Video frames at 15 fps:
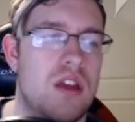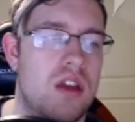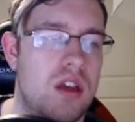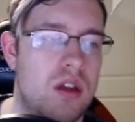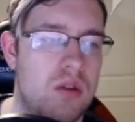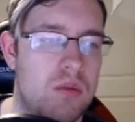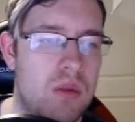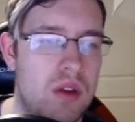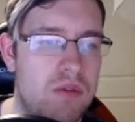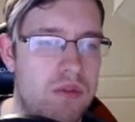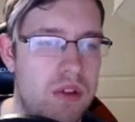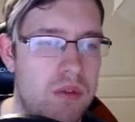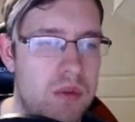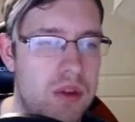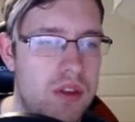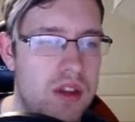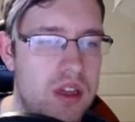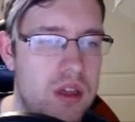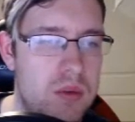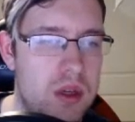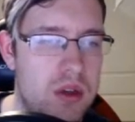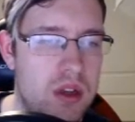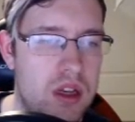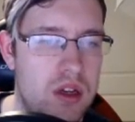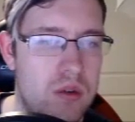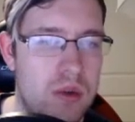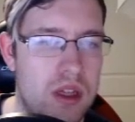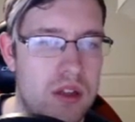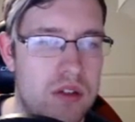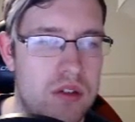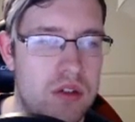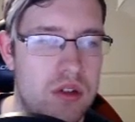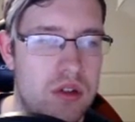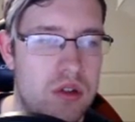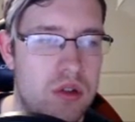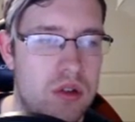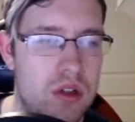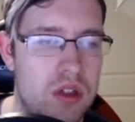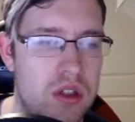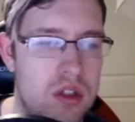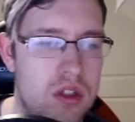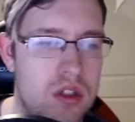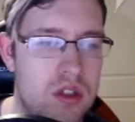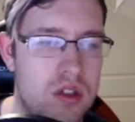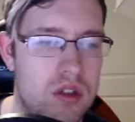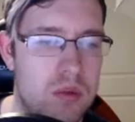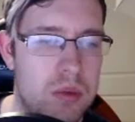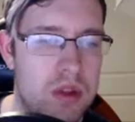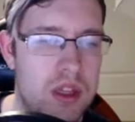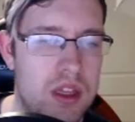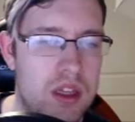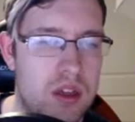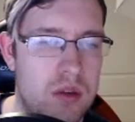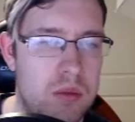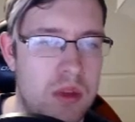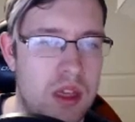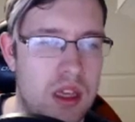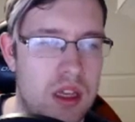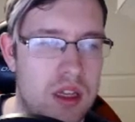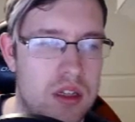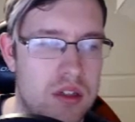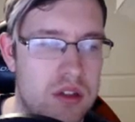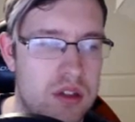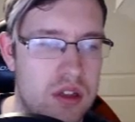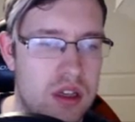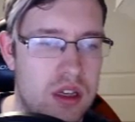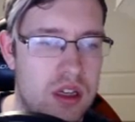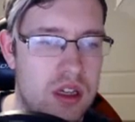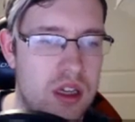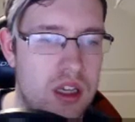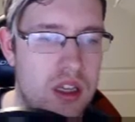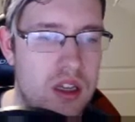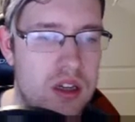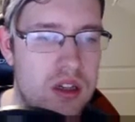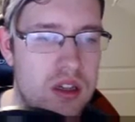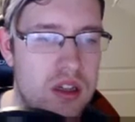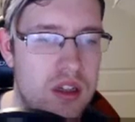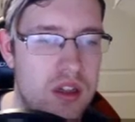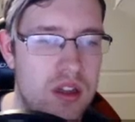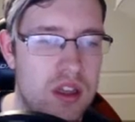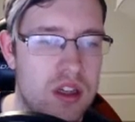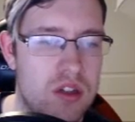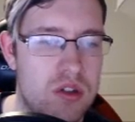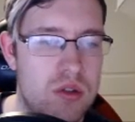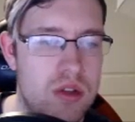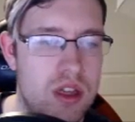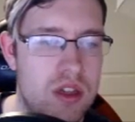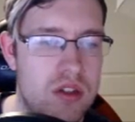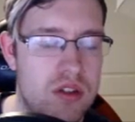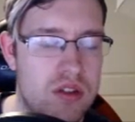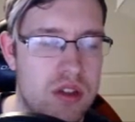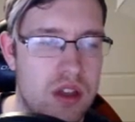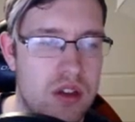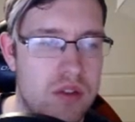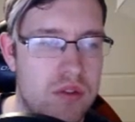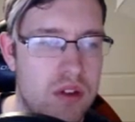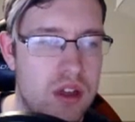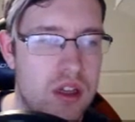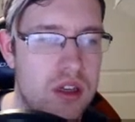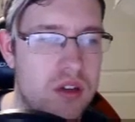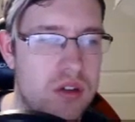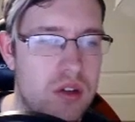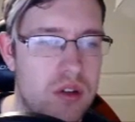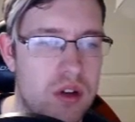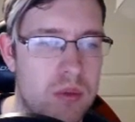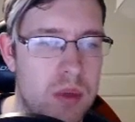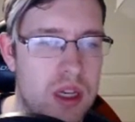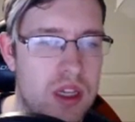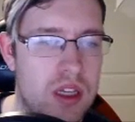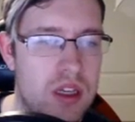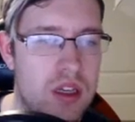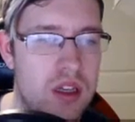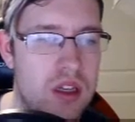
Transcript: I've been thinking about kind of ways to play him, and I kind of like Shugesh is kind of fun, so I might